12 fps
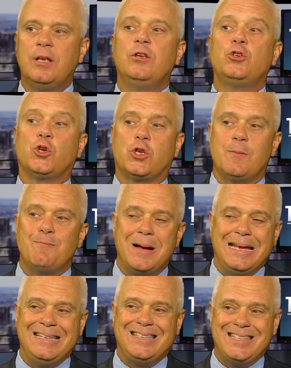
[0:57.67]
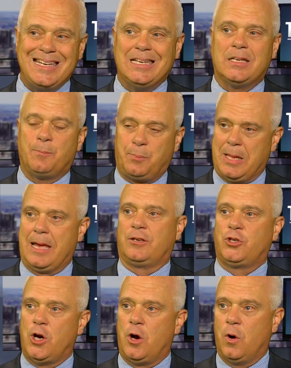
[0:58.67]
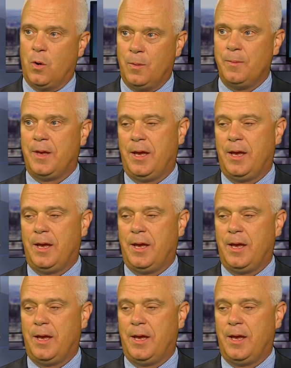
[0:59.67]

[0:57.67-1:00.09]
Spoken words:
so you might see it plateau